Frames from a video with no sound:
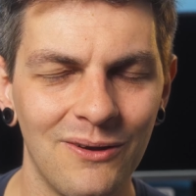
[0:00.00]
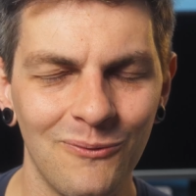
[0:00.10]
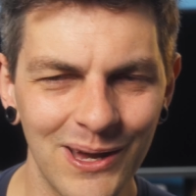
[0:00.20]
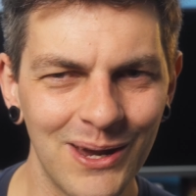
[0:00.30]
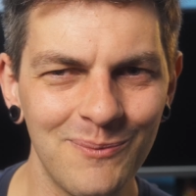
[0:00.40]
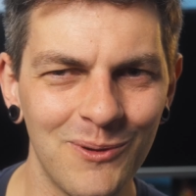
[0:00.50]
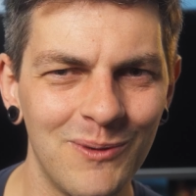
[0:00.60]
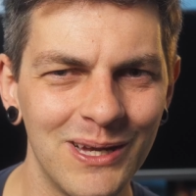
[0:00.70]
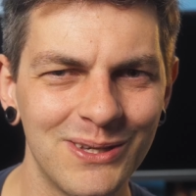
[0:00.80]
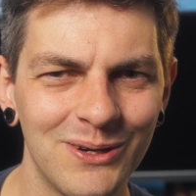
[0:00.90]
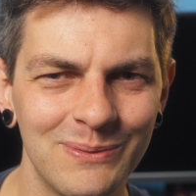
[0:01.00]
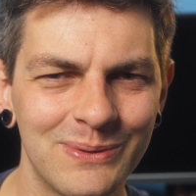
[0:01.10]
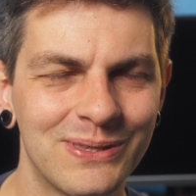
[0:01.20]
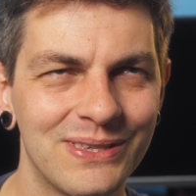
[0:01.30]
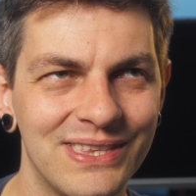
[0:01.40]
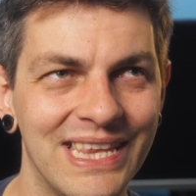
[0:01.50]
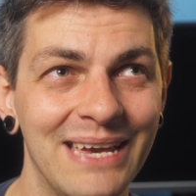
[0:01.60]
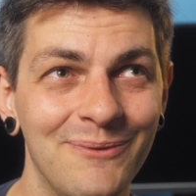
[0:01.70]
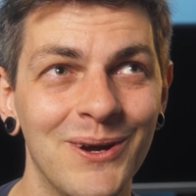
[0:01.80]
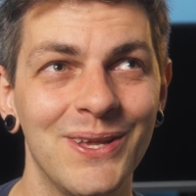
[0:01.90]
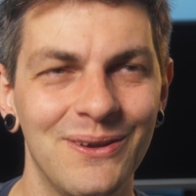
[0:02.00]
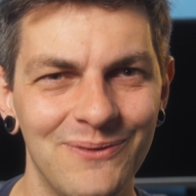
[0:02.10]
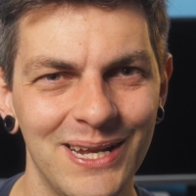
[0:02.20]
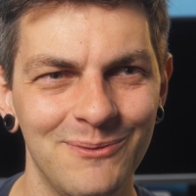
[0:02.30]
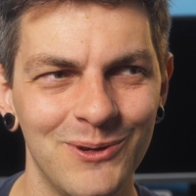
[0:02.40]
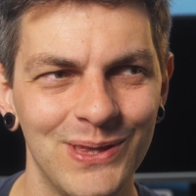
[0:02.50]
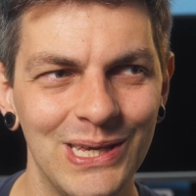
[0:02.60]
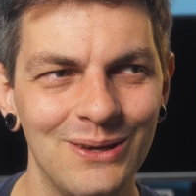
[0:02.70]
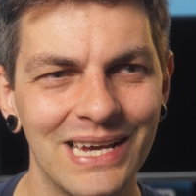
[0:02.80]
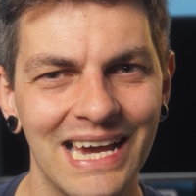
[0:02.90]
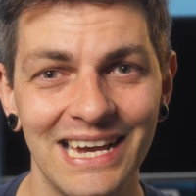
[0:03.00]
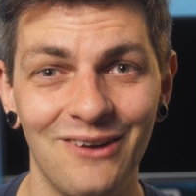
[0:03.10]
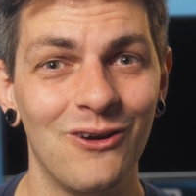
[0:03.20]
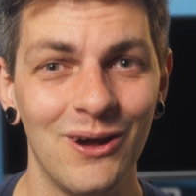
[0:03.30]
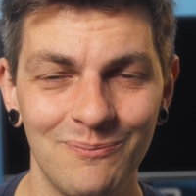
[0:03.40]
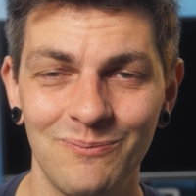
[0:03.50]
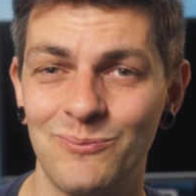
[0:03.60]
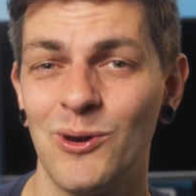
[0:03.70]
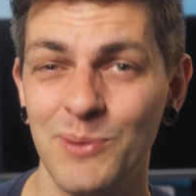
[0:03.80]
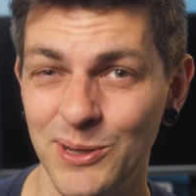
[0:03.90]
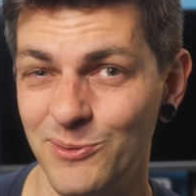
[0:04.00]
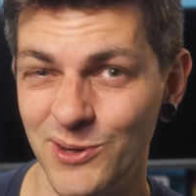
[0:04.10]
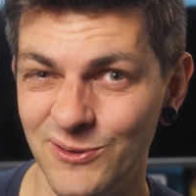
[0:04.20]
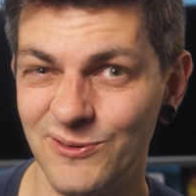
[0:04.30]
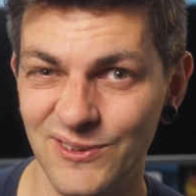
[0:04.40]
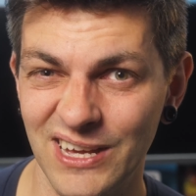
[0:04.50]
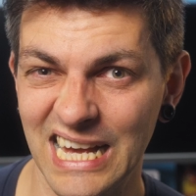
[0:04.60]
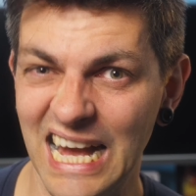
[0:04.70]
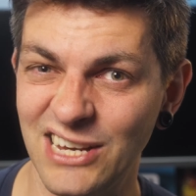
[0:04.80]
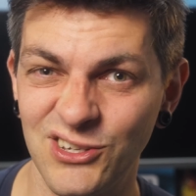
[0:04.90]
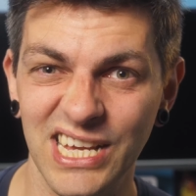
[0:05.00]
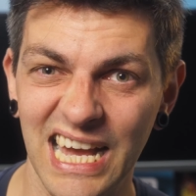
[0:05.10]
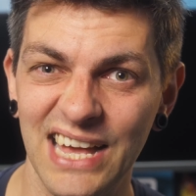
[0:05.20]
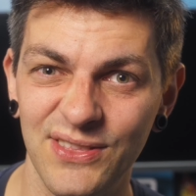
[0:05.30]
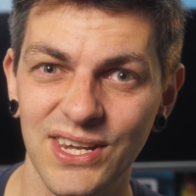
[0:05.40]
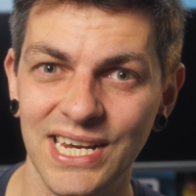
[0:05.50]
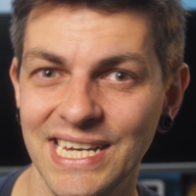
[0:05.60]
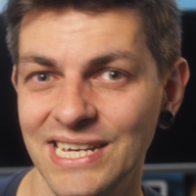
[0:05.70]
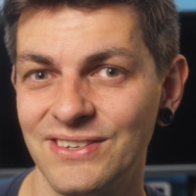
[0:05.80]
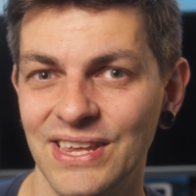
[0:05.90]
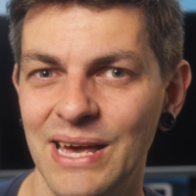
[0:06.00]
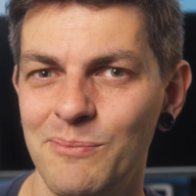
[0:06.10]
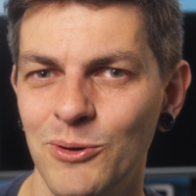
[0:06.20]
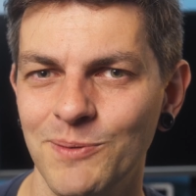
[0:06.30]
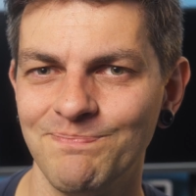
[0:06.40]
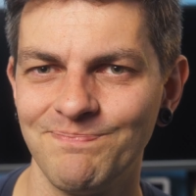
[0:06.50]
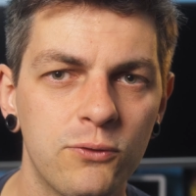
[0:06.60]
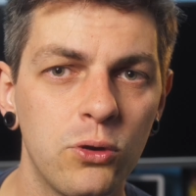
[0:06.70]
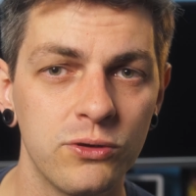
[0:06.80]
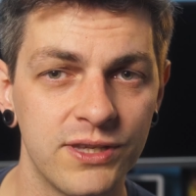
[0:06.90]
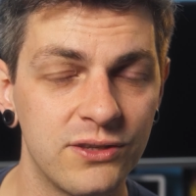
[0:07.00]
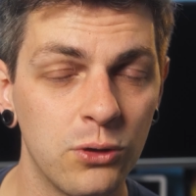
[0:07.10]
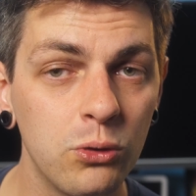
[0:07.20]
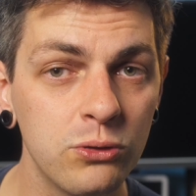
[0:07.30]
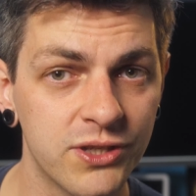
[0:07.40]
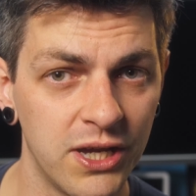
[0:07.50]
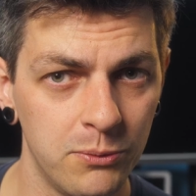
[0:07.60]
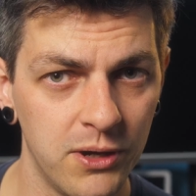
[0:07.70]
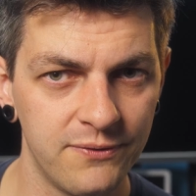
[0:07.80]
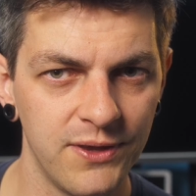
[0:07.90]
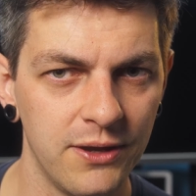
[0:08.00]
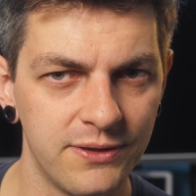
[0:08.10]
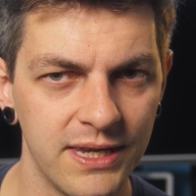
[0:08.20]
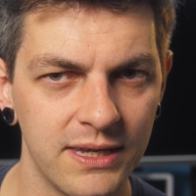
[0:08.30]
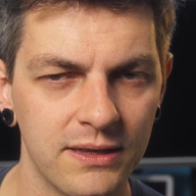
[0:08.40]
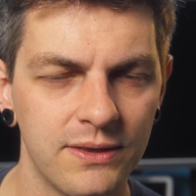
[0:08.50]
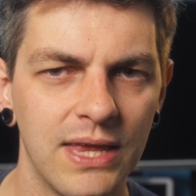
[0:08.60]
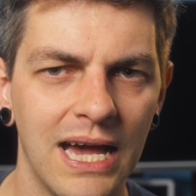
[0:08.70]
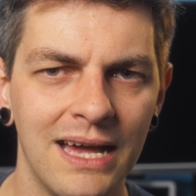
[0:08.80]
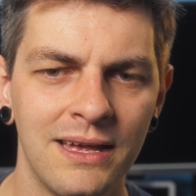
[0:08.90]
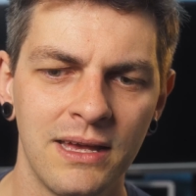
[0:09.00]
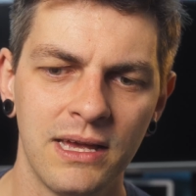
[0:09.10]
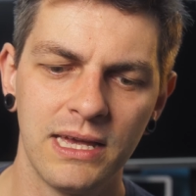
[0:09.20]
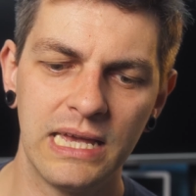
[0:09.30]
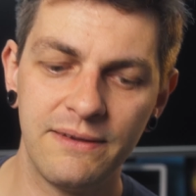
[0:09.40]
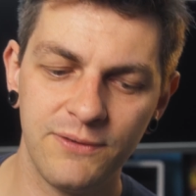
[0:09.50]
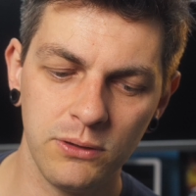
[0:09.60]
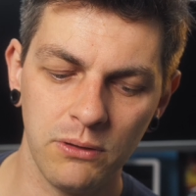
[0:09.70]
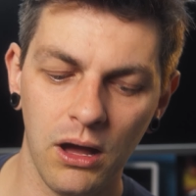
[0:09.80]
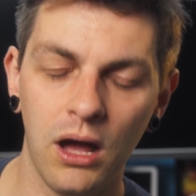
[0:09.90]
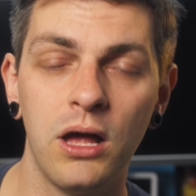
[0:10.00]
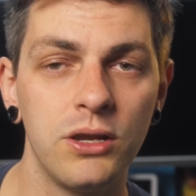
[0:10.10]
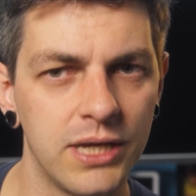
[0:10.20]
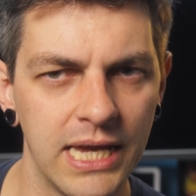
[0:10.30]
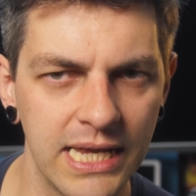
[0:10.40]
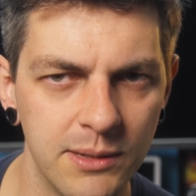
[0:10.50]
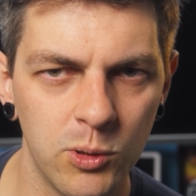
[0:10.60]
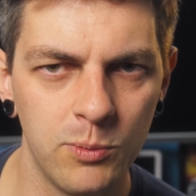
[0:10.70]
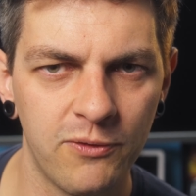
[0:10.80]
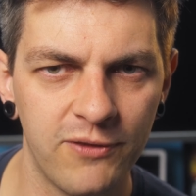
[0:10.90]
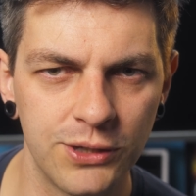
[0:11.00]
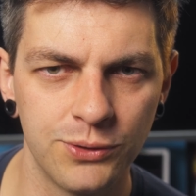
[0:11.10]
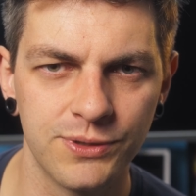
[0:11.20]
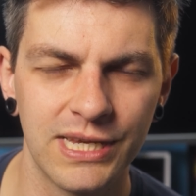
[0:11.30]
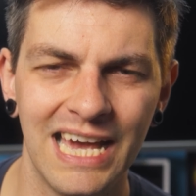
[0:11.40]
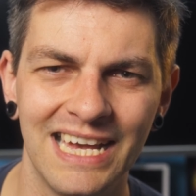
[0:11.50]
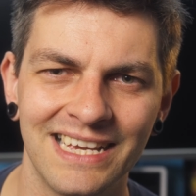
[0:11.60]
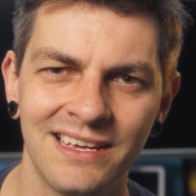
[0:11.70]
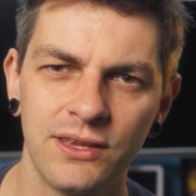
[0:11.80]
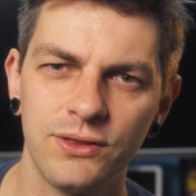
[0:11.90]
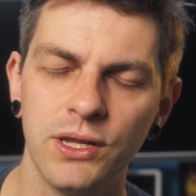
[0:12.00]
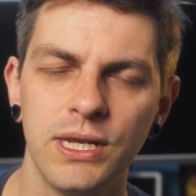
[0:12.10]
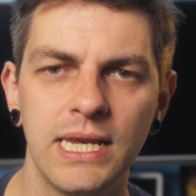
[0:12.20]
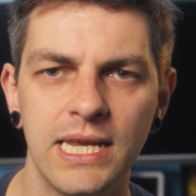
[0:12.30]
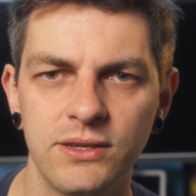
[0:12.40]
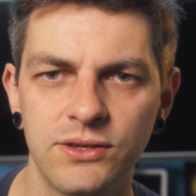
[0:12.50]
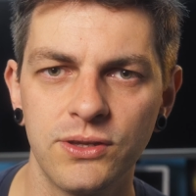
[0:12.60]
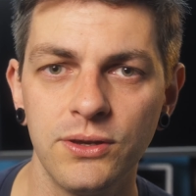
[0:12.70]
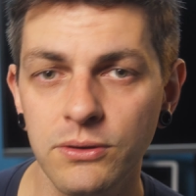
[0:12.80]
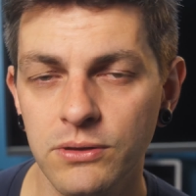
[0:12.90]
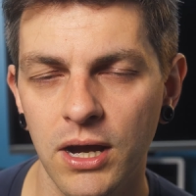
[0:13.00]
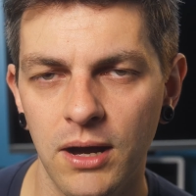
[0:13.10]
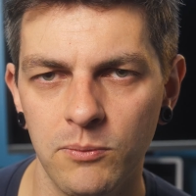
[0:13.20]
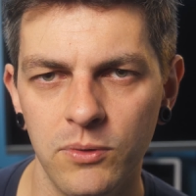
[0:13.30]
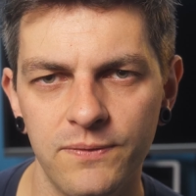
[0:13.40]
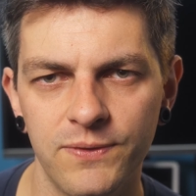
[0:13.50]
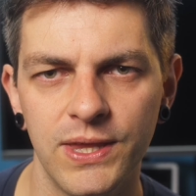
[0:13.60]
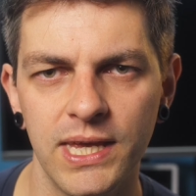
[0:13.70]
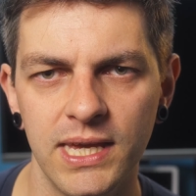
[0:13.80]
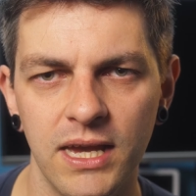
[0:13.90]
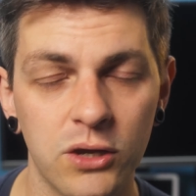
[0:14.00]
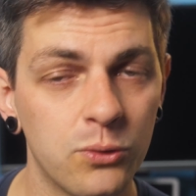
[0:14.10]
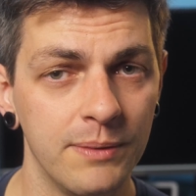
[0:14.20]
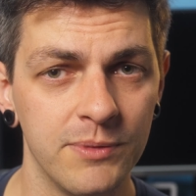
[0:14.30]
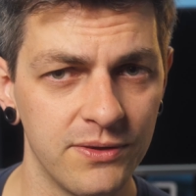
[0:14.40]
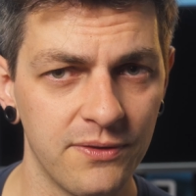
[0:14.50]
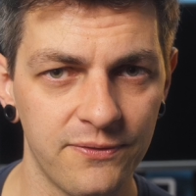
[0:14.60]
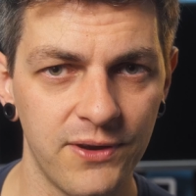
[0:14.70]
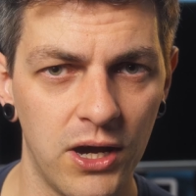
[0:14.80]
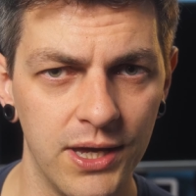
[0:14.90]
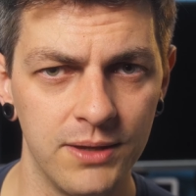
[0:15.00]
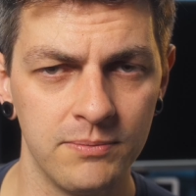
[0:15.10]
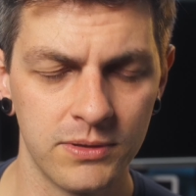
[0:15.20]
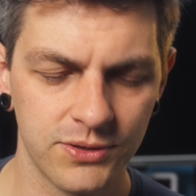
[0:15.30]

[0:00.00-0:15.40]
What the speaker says: When I bought my tops, they weren't available in the UK, or I probably would have actually had the Linears at that point. Of course, it's also worth noting that if you are looking in a more professional setting, the Linears do come with the equipment to fly them.